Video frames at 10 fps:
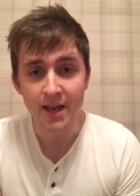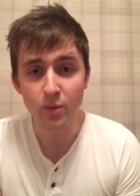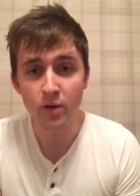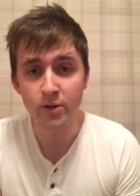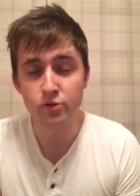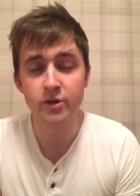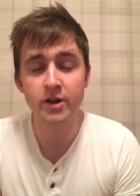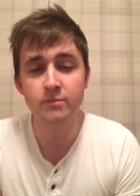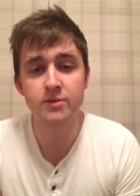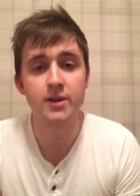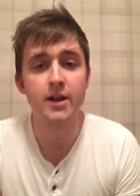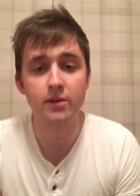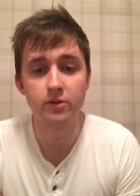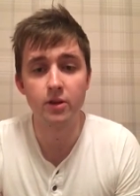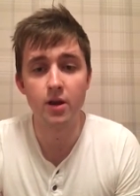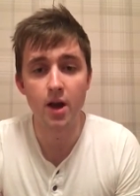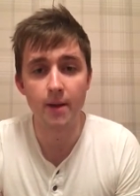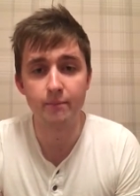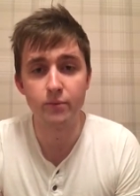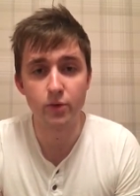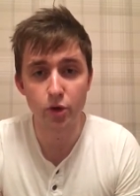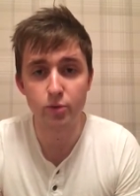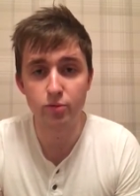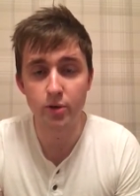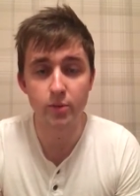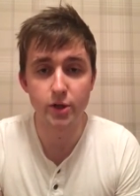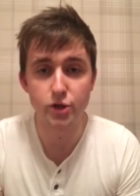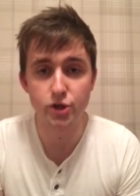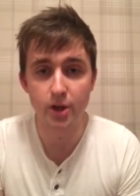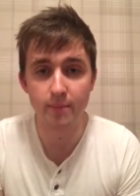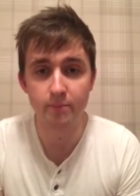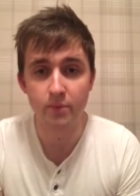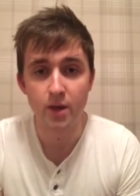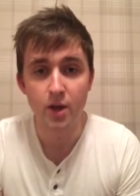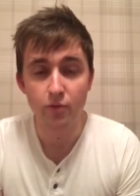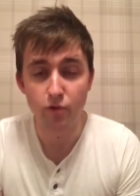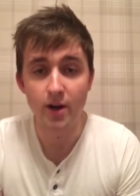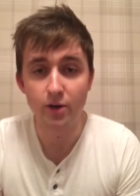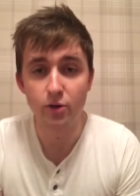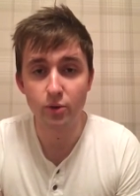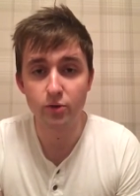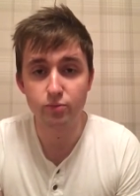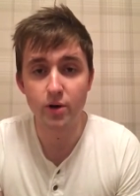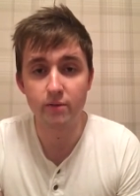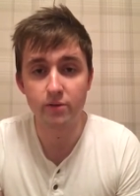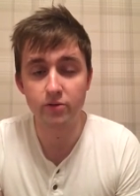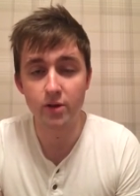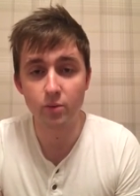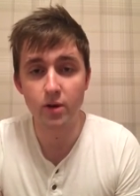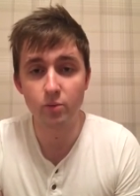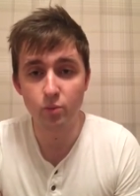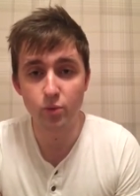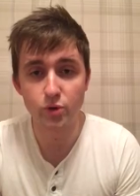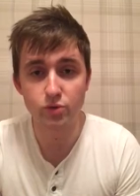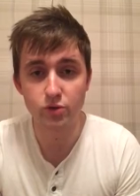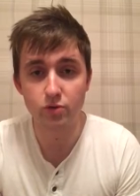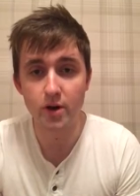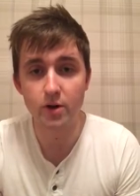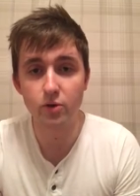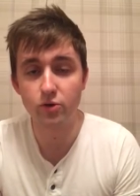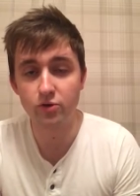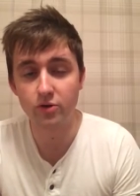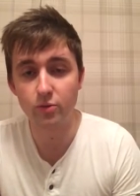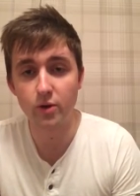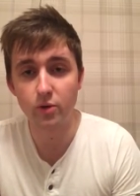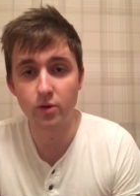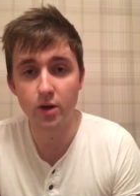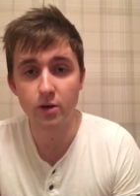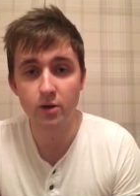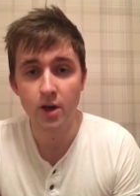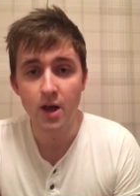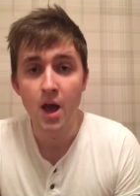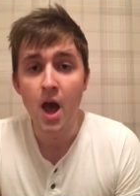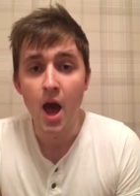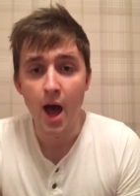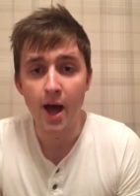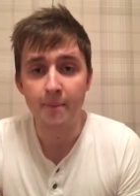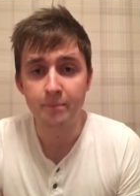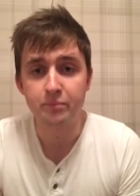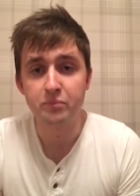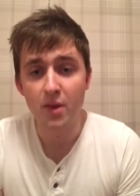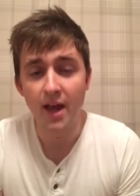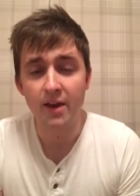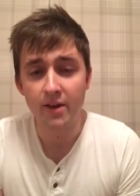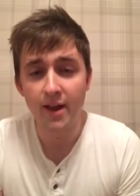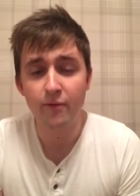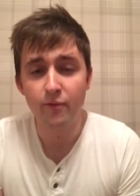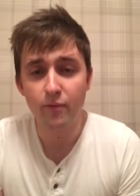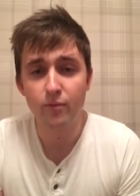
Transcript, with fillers: He won the Greenham Stakes at um, Newbury, which um, Frankel has previously won, which was a great horse, as we all know. Um, and that